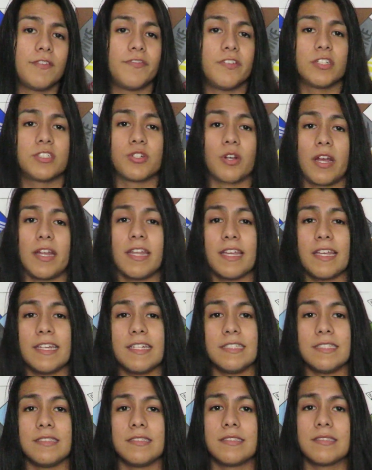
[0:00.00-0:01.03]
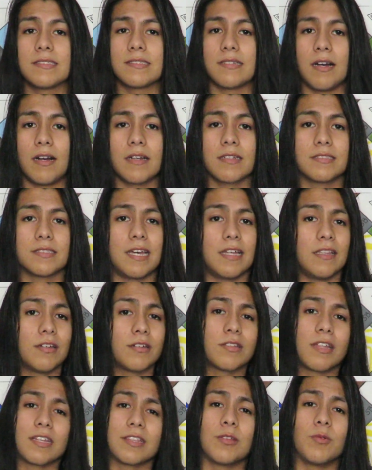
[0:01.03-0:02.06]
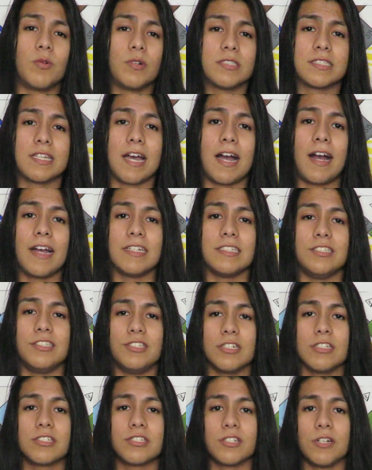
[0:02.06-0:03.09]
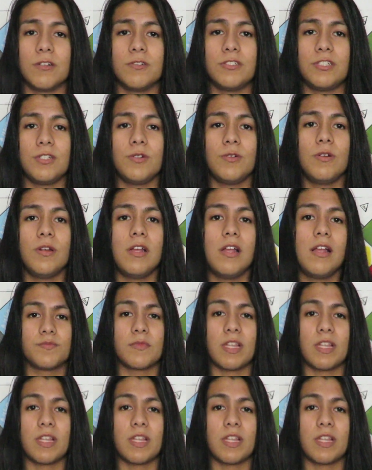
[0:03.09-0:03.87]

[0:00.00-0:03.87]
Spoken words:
if you're trying to get socks that look like the ones that I just showed you,